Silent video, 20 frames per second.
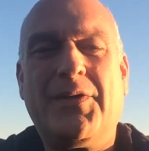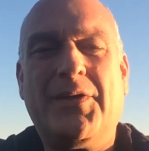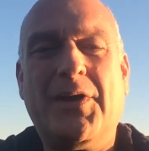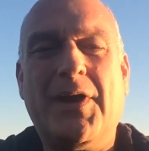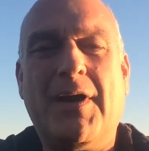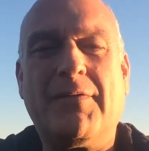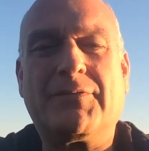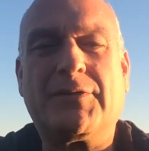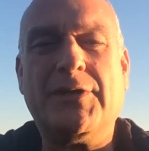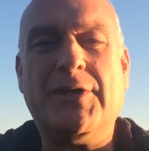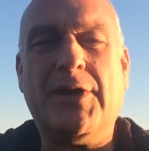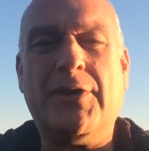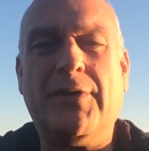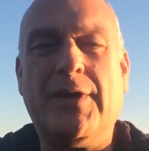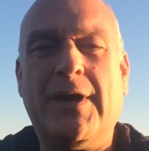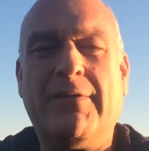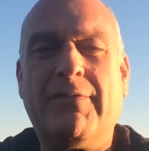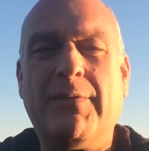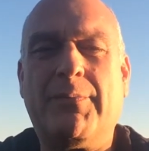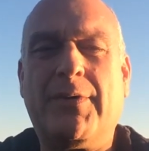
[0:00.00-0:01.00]
Good
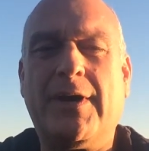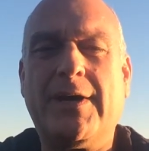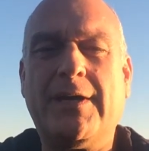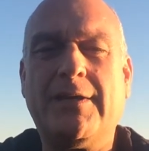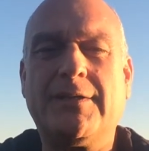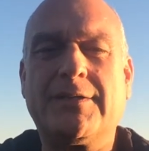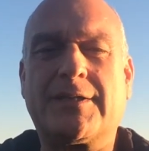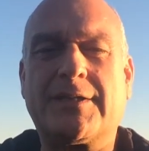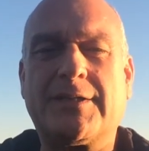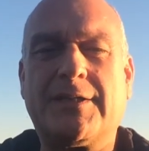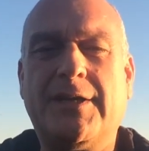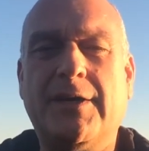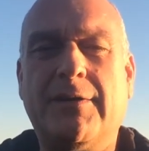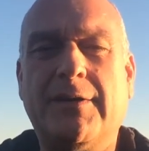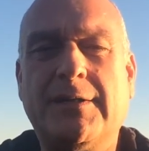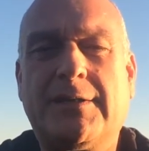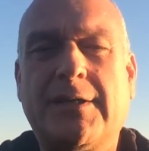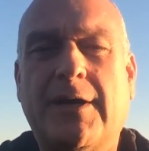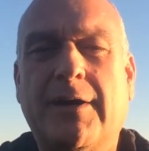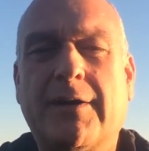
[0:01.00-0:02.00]
afternoon, everybody. This is
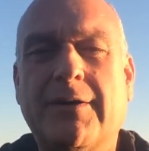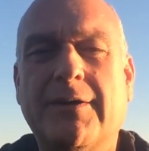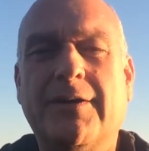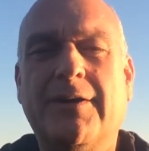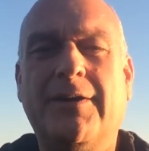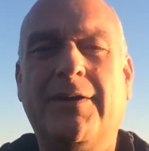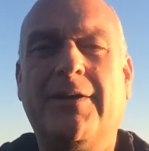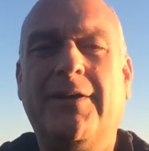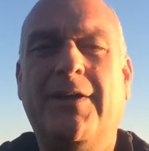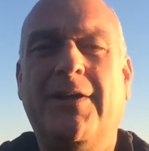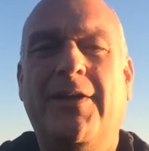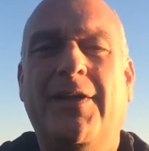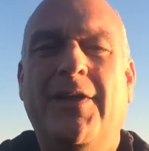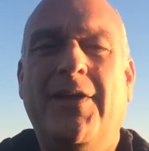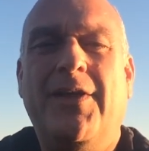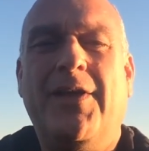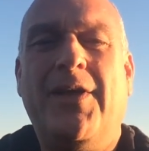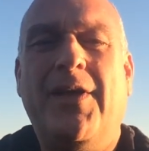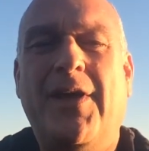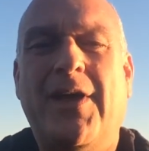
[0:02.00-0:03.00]
Gary Tucker,
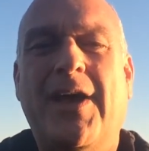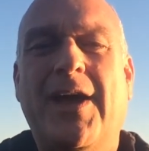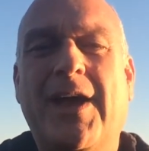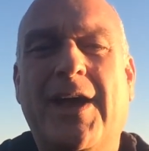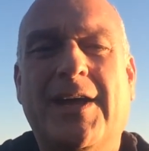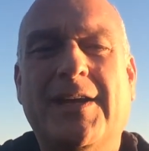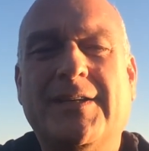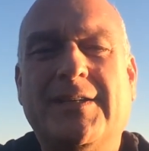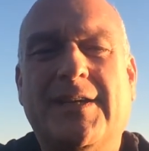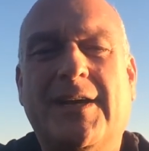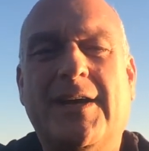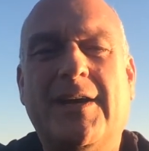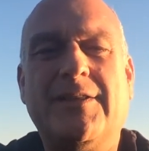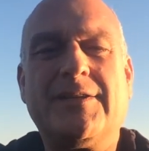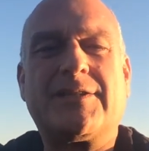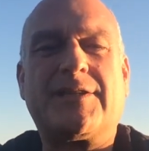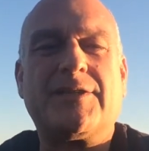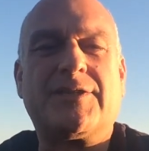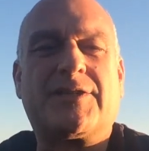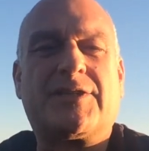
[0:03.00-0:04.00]
and
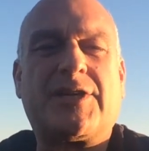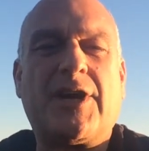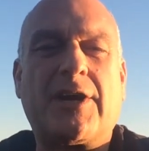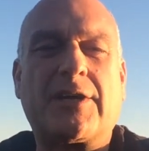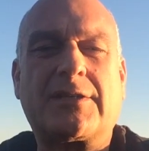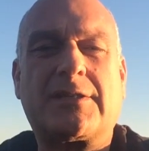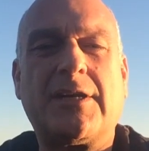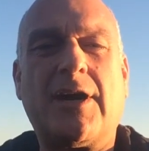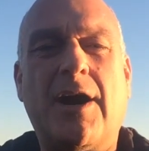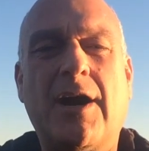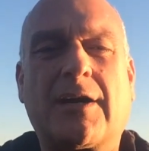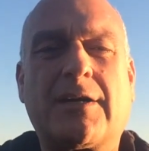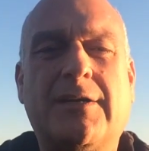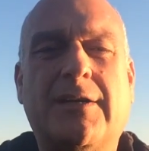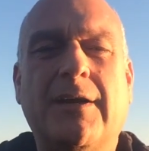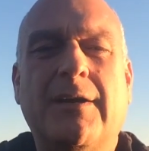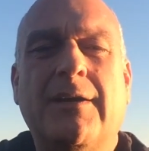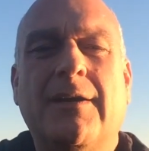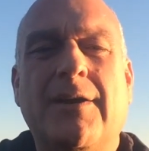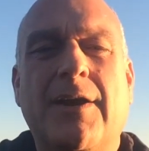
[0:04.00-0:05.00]
this is Tuck Talk
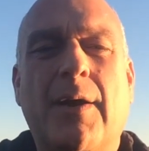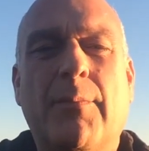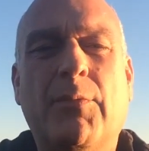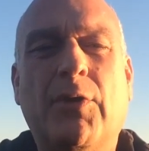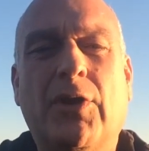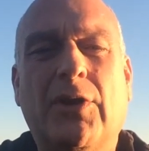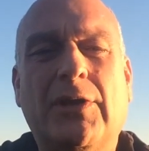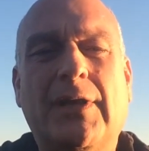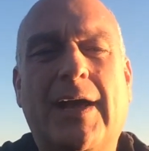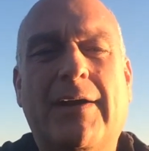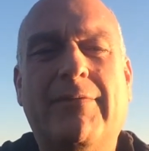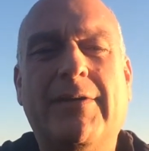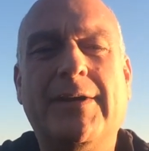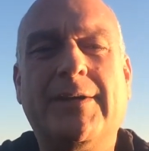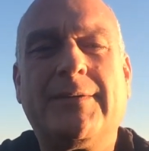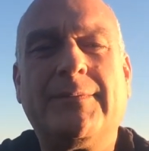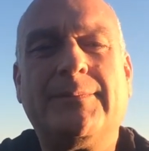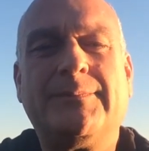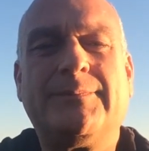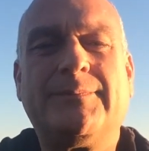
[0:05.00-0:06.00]
number
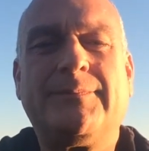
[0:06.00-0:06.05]
11.